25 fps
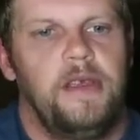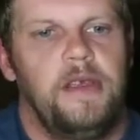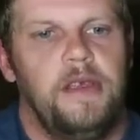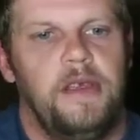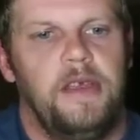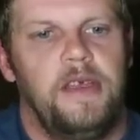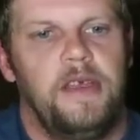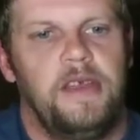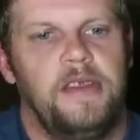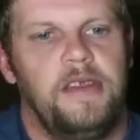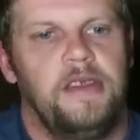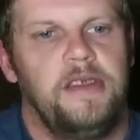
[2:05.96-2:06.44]
I
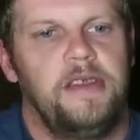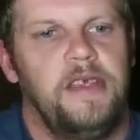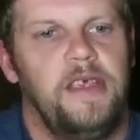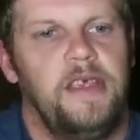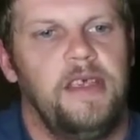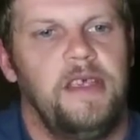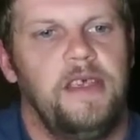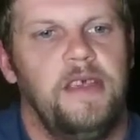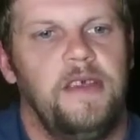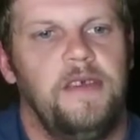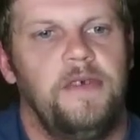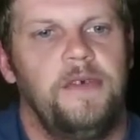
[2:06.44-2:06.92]
like to
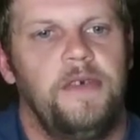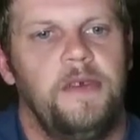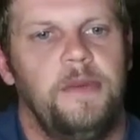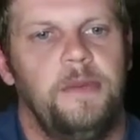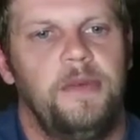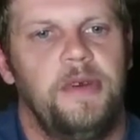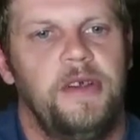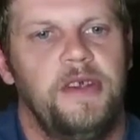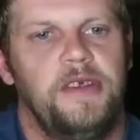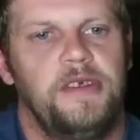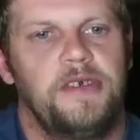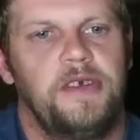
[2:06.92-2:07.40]
take it for the
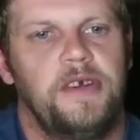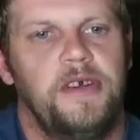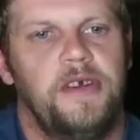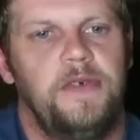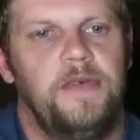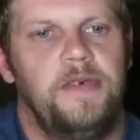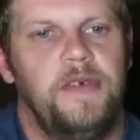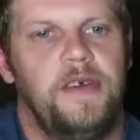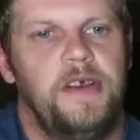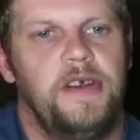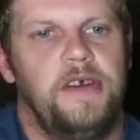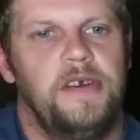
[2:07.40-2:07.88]
brush guard
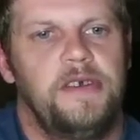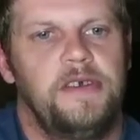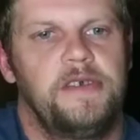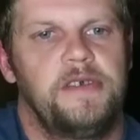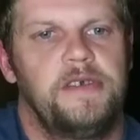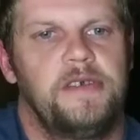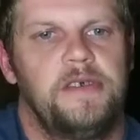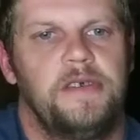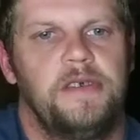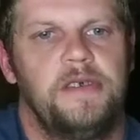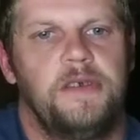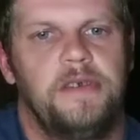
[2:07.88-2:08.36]

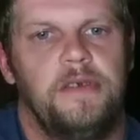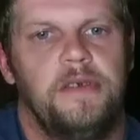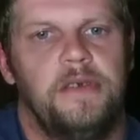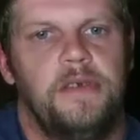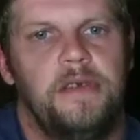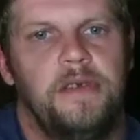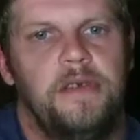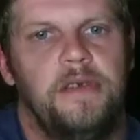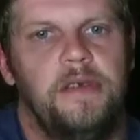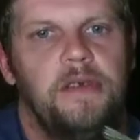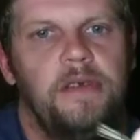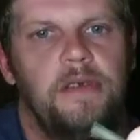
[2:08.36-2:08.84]
first.
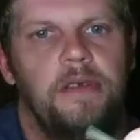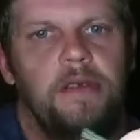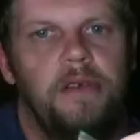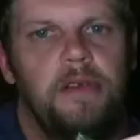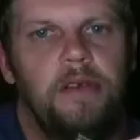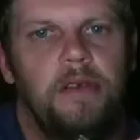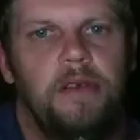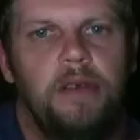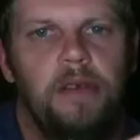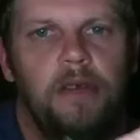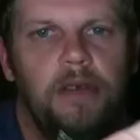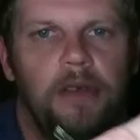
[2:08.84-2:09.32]

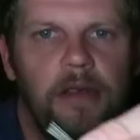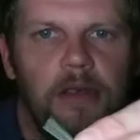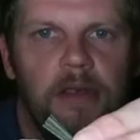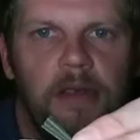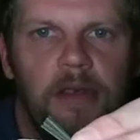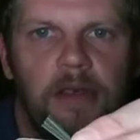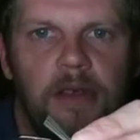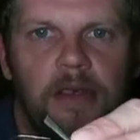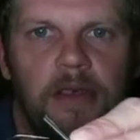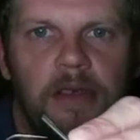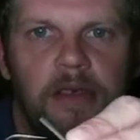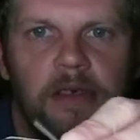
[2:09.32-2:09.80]

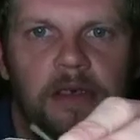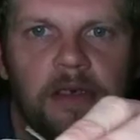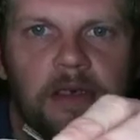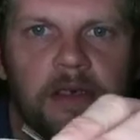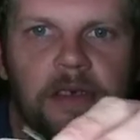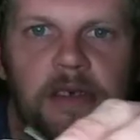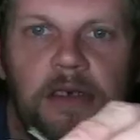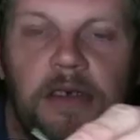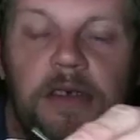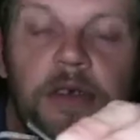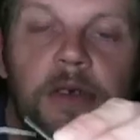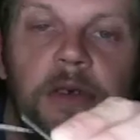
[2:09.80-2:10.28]
This is
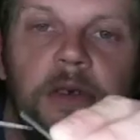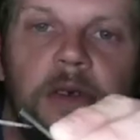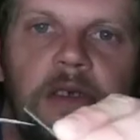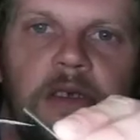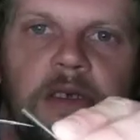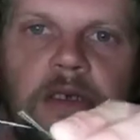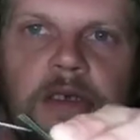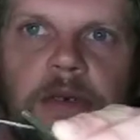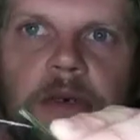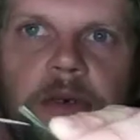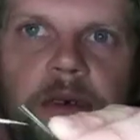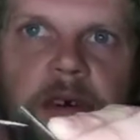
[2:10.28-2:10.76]
a Googan
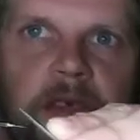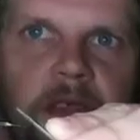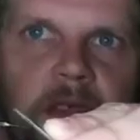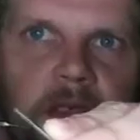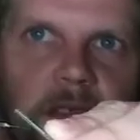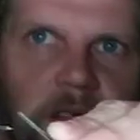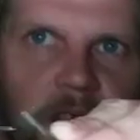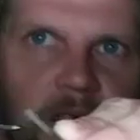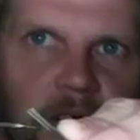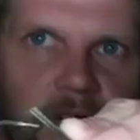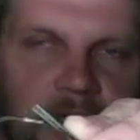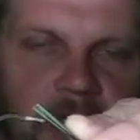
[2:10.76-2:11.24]
Squad
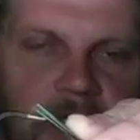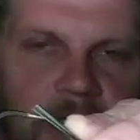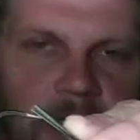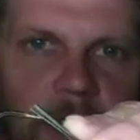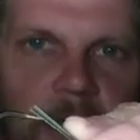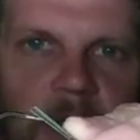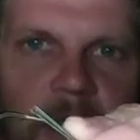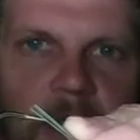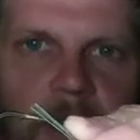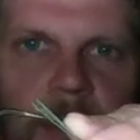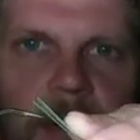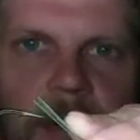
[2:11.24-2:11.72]
thick jig,
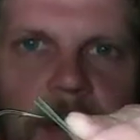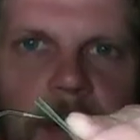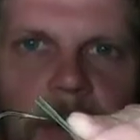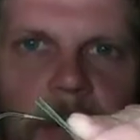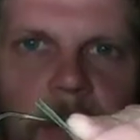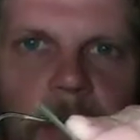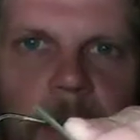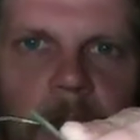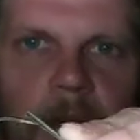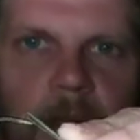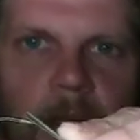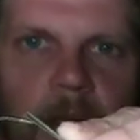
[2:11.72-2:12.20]
by the way.
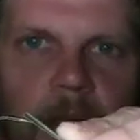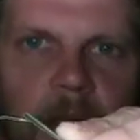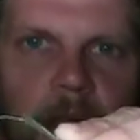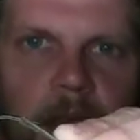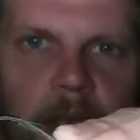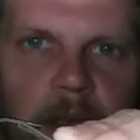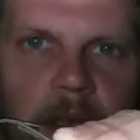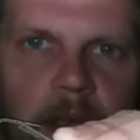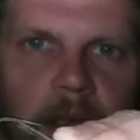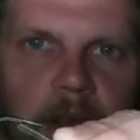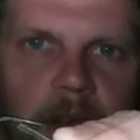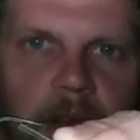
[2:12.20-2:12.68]

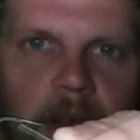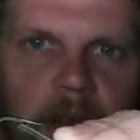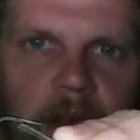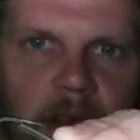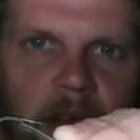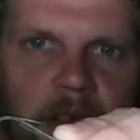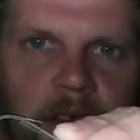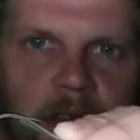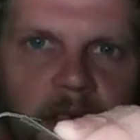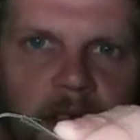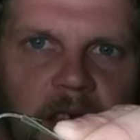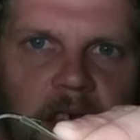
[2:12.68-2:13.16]
You're
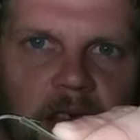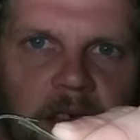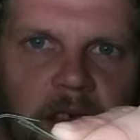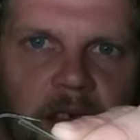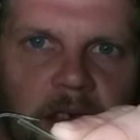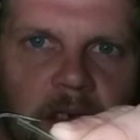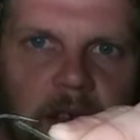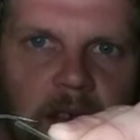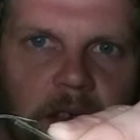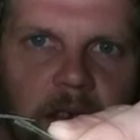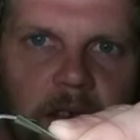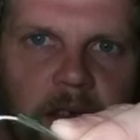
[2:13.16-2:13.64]
going to take it,
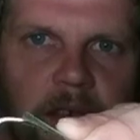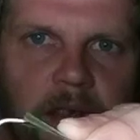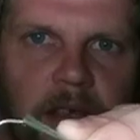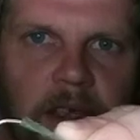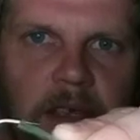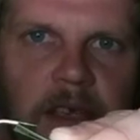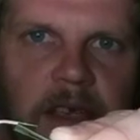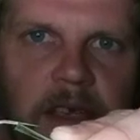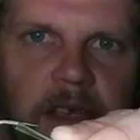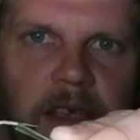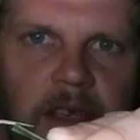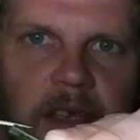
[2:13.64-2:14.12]

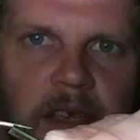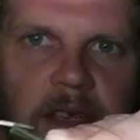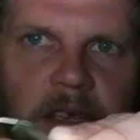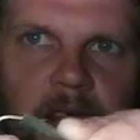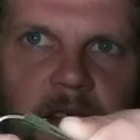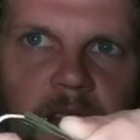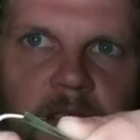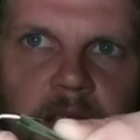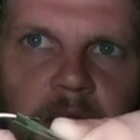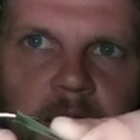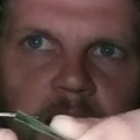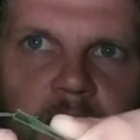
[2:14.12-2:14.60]

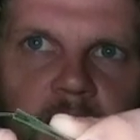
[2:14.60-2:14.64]
and